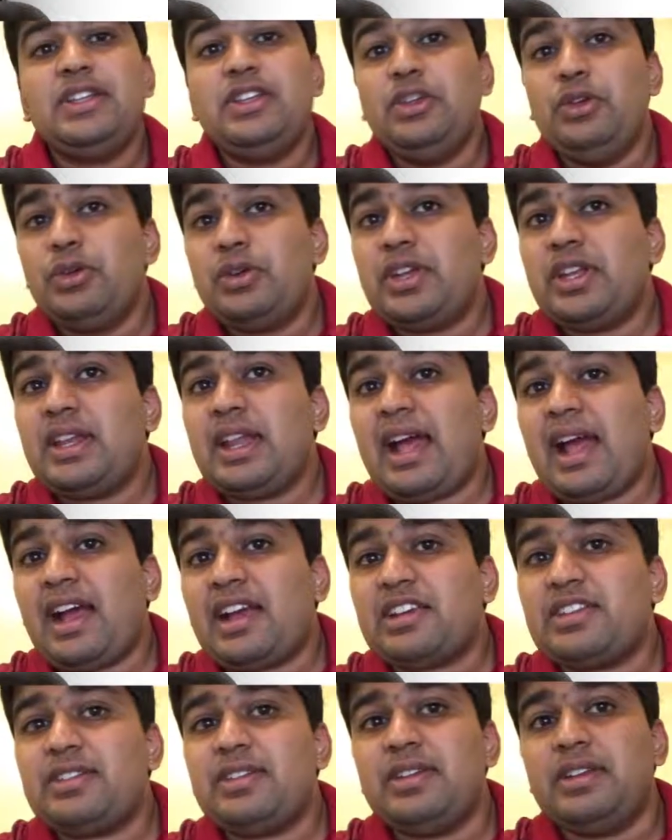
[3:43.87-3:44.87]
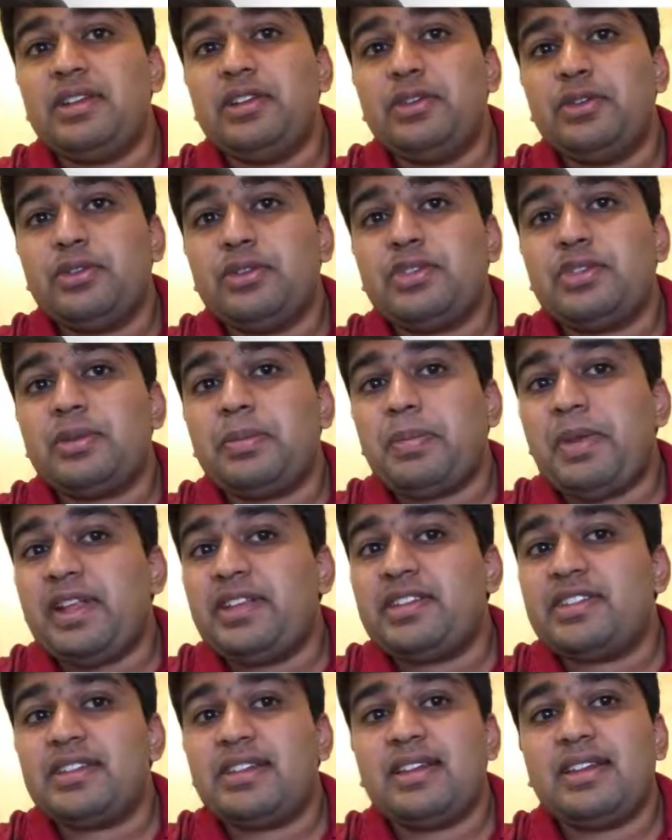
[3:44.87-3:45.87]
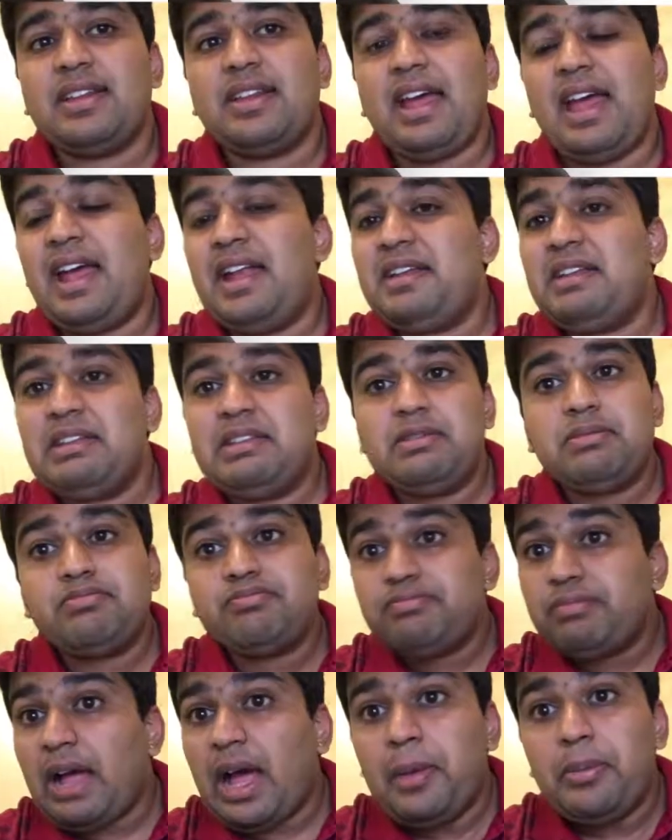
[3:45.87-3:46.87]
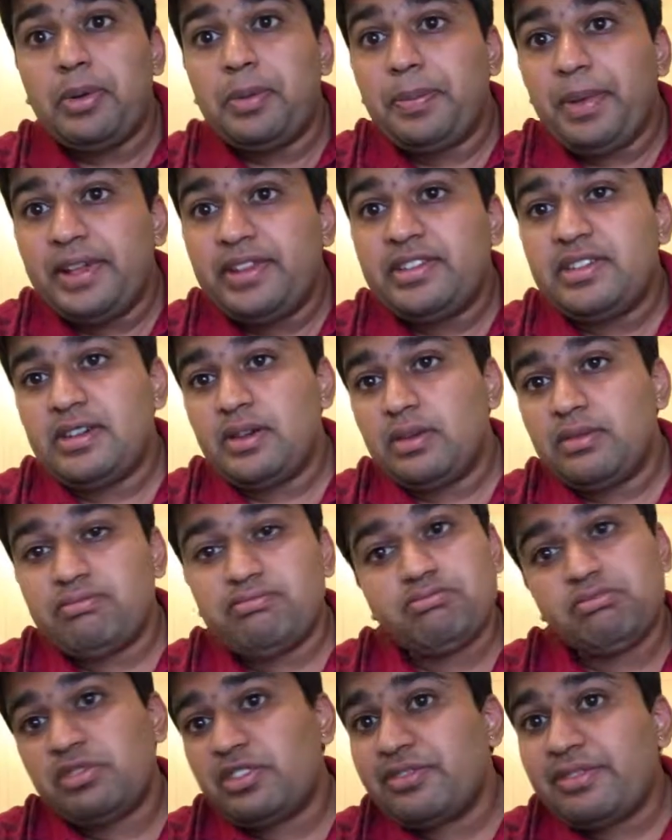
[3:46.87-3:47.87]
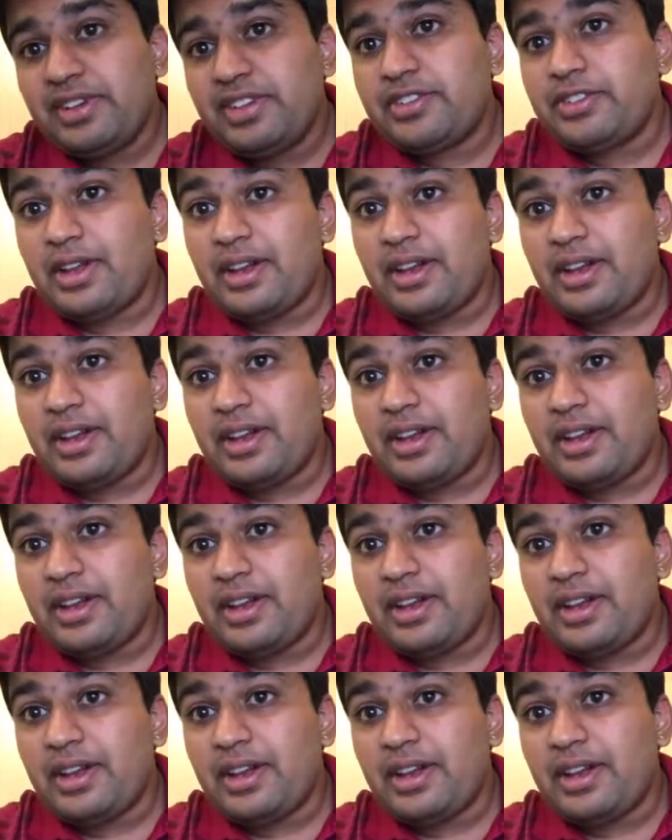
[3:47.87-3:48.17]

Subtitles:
you can actually use the pencil, and Apple Pencil first